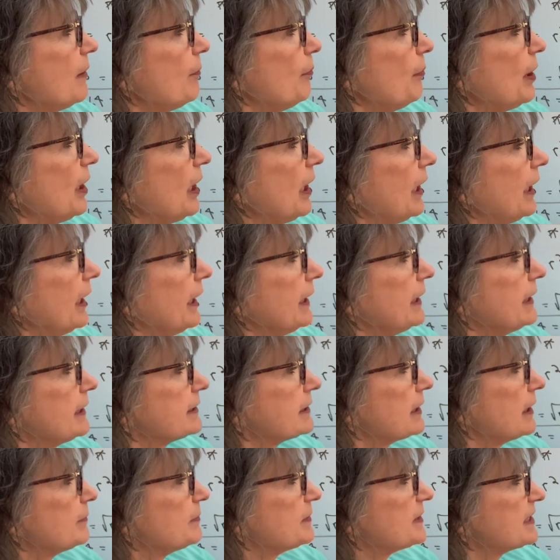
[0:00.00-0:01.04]
pi
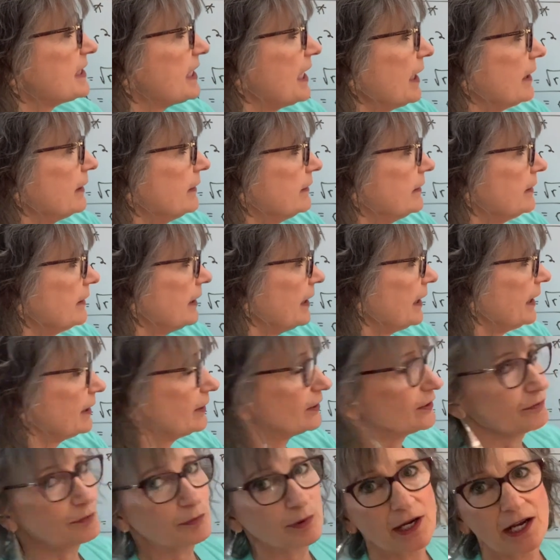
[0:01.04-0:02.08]
times 10, end
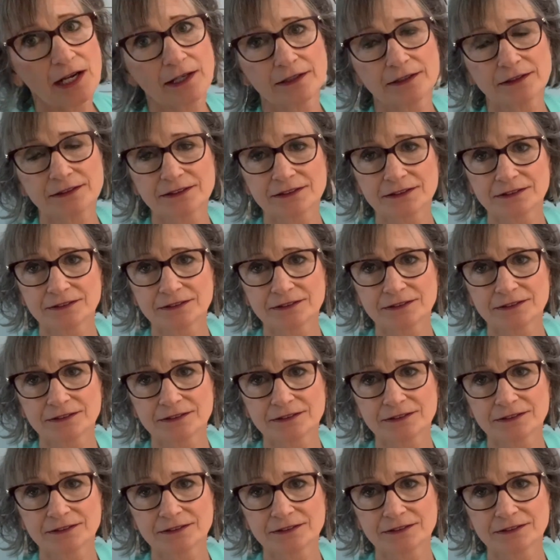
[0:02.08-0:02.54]
of brackets.